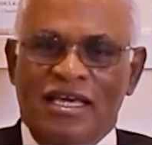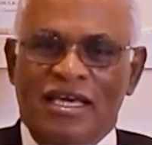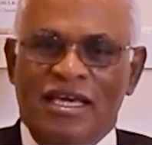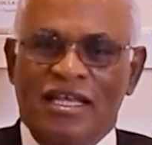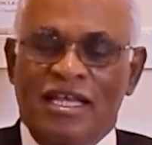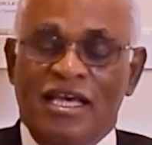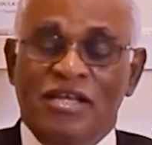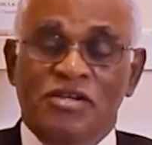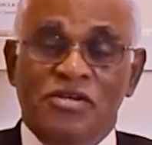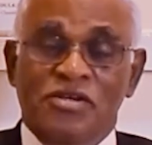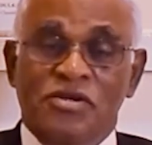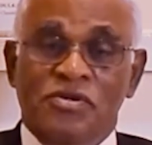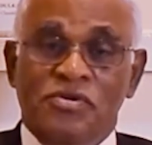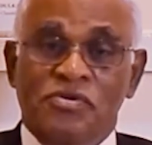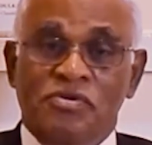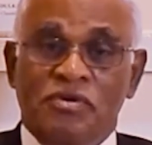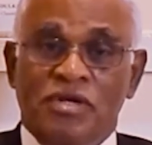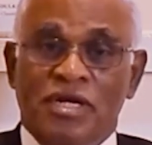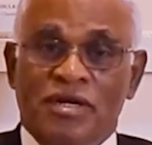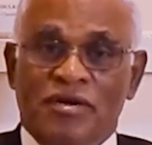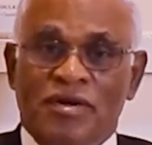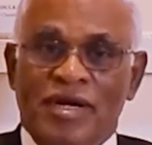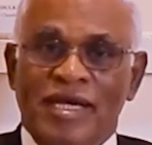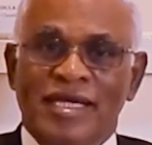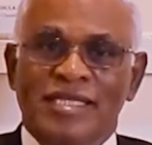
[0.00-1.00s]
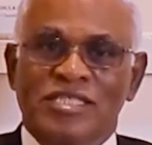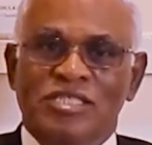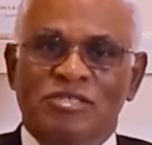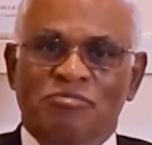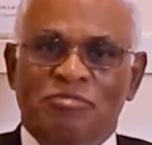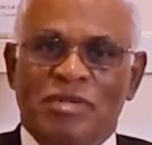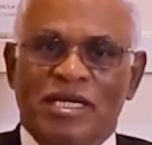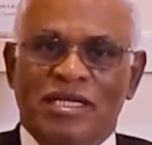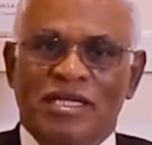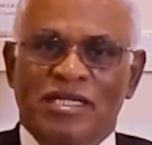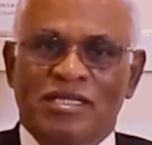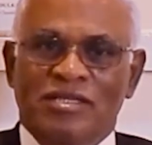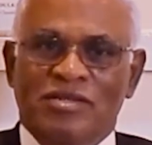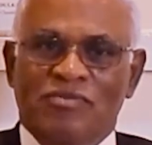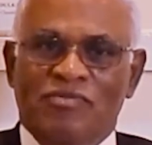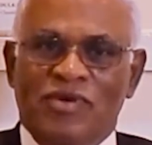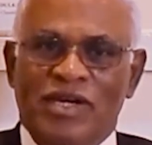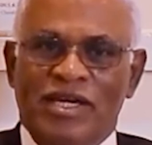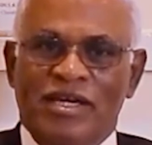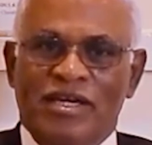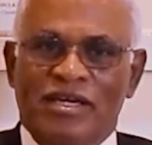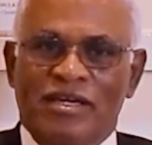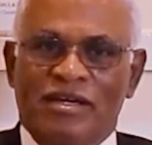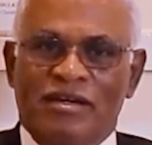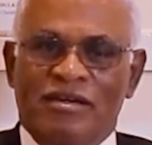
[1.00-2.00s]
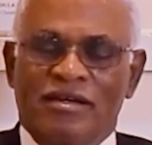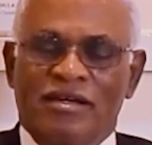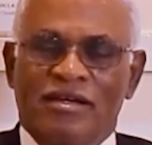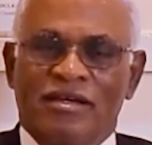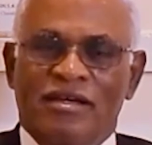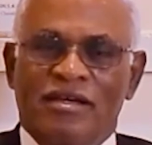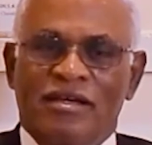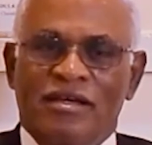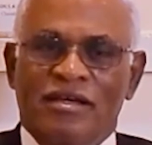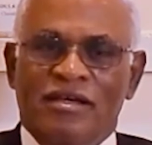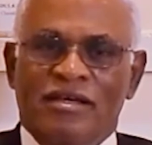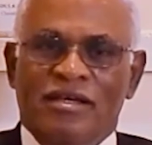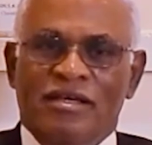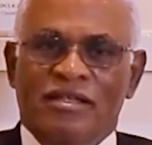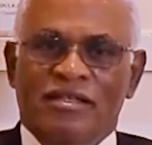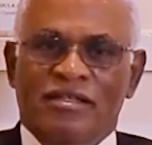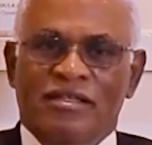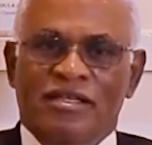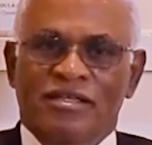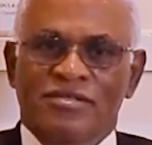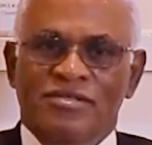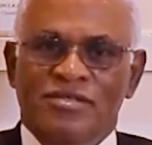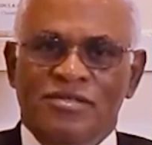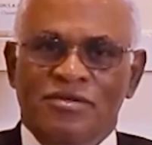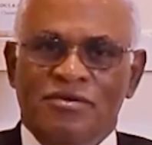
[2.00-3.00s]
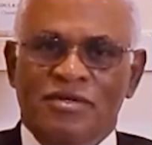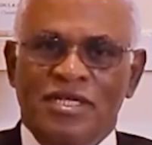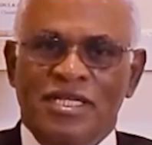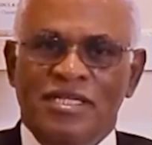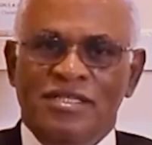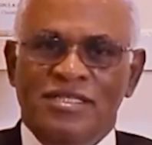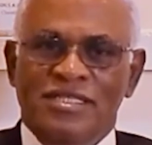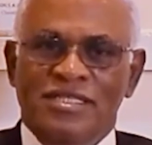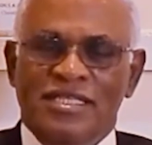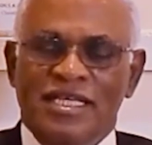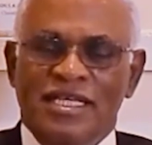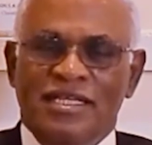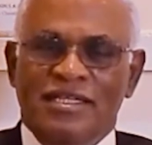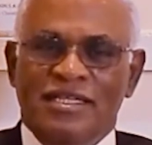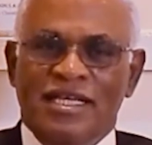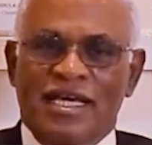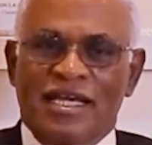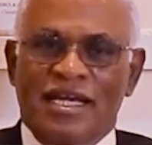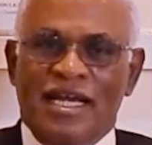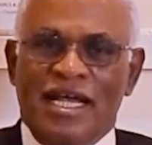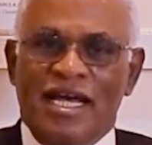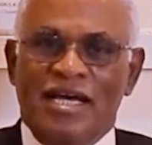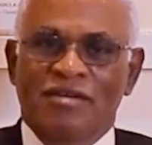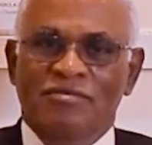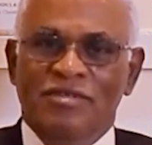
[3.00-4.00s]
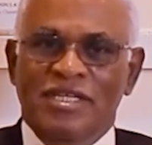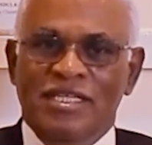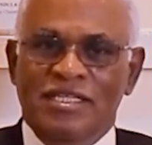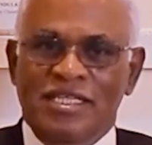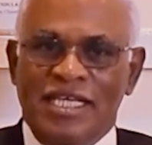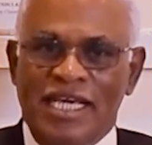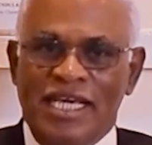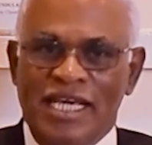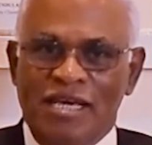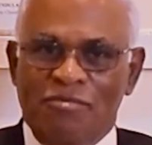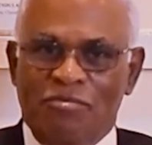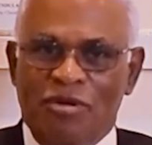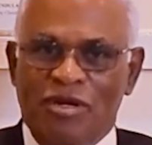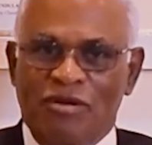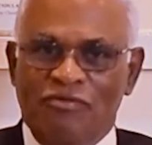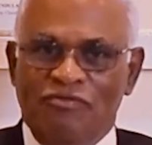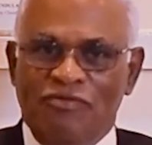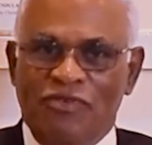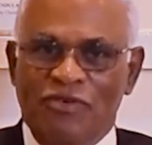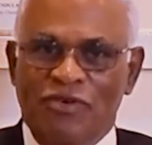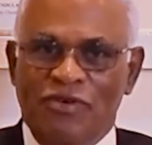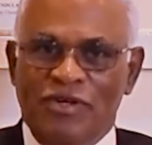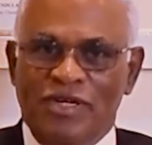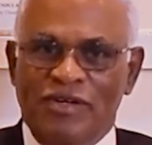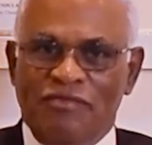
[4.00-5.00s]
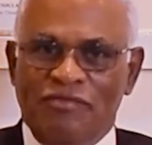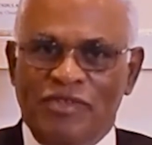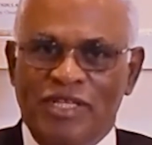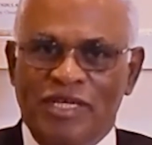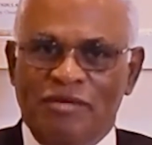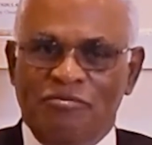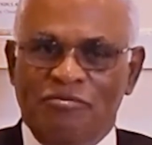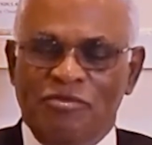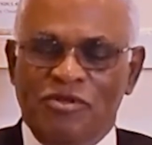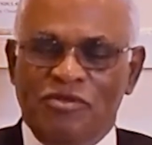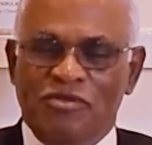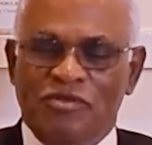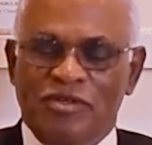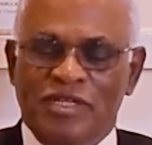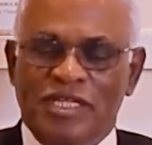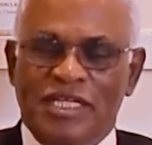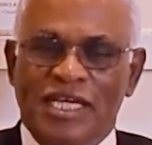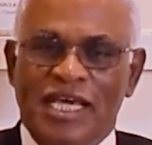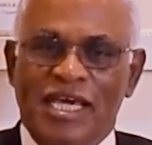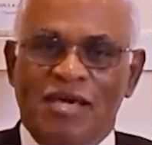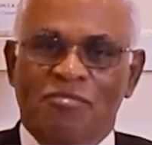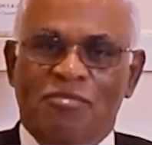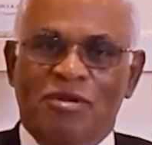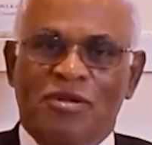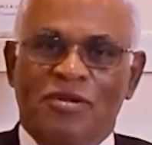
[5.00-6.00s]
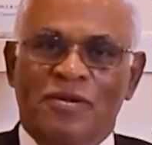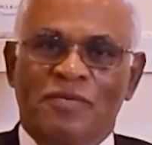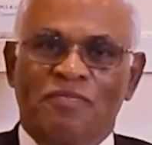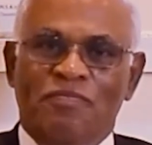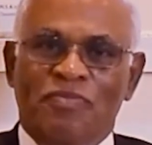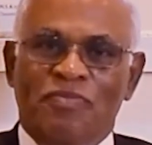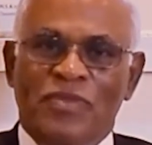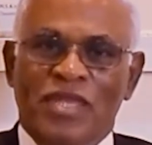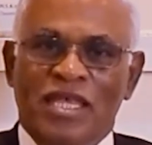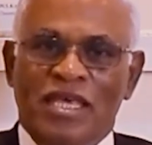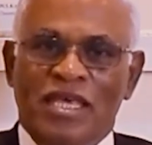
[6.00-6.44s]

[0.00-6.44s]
an unusual arrangement where the students sit around a table, four of them to a table,